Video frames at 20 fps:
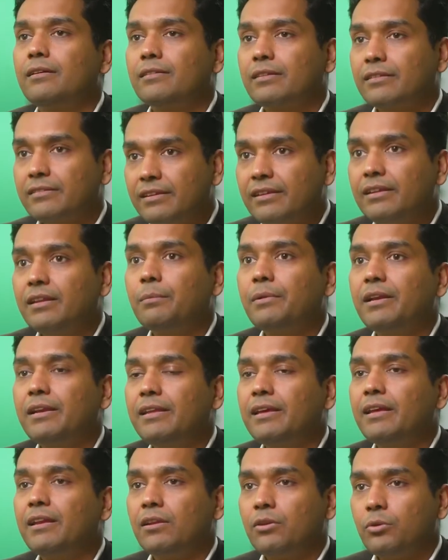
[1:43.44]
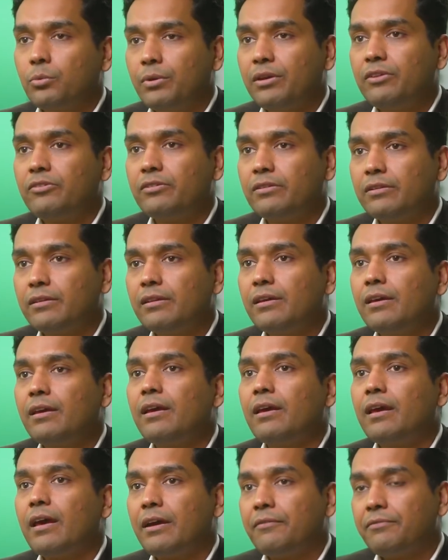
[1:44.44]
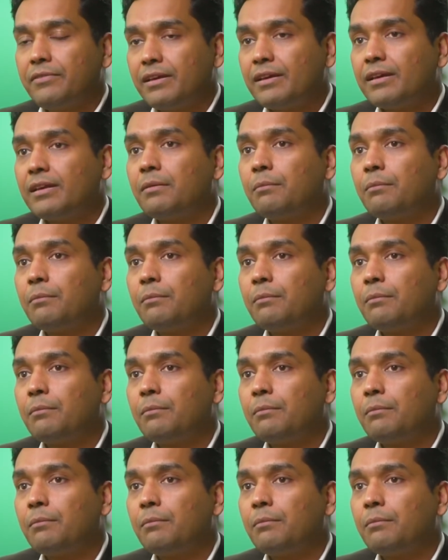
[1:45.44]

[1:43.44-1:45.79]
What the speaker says: Sustainability and innovation have taken